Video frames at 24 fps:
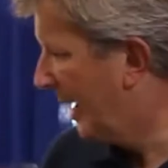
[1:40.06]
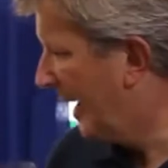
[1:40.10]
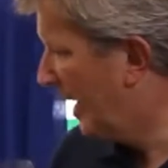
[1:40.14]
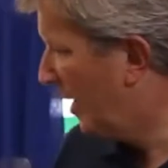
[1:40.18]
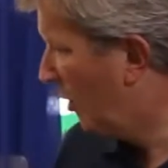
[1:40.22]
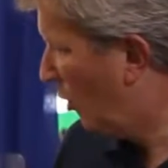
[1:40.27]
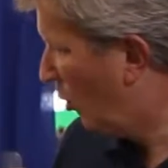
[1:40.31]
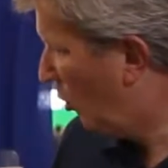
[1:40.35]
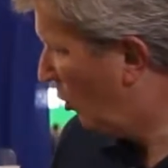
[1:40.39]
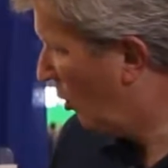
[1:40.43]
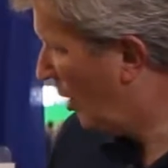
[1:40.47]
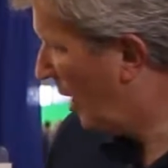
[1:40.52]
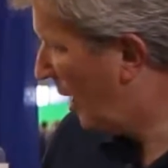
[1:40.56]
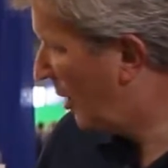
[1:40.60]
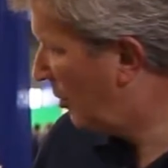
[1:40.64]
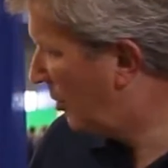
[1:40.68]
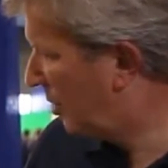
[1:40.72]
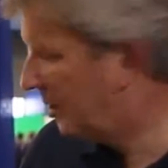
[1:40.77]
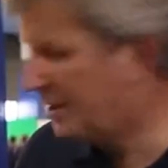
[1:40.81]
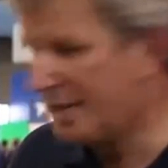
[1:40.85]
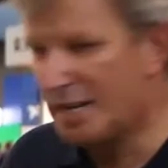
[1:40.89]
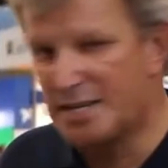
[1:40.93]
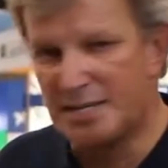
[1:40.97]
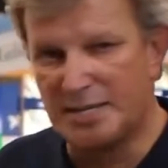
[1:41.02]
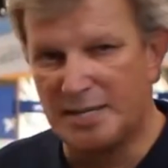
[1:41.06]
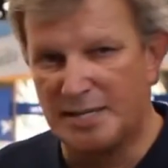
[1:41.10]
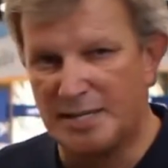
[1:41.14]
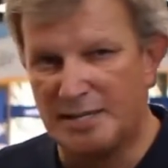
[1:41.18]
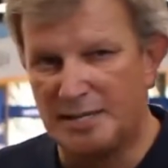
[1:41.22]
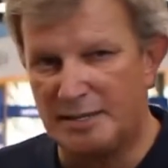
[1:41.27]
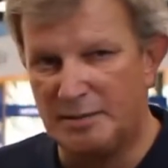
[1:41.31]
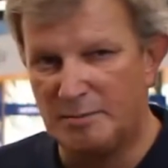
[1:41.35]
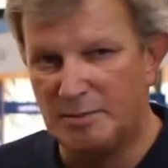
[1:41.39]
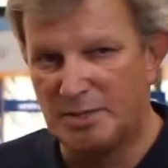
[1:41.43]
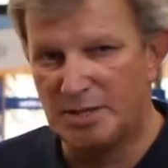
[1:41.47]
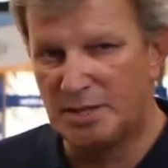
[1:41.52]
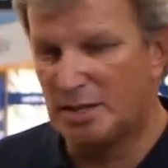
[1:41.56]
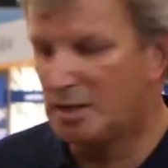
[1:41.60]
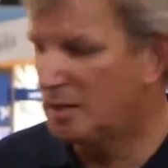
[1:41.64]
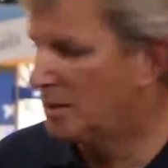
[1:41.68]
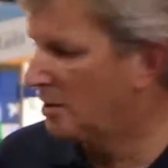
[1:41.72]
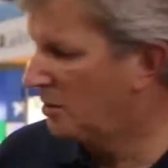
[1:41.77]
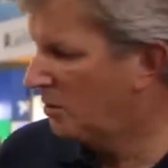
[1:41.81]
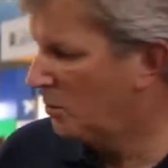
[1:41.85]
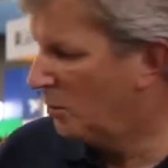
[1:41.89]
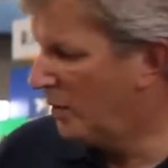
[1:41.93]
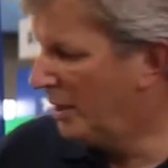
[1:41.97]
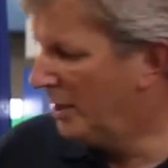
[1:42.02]
In all our test systems,
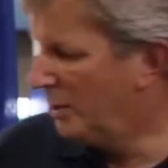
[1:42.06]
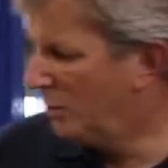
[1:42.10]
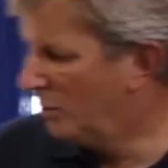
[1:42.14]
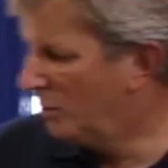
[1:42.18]
we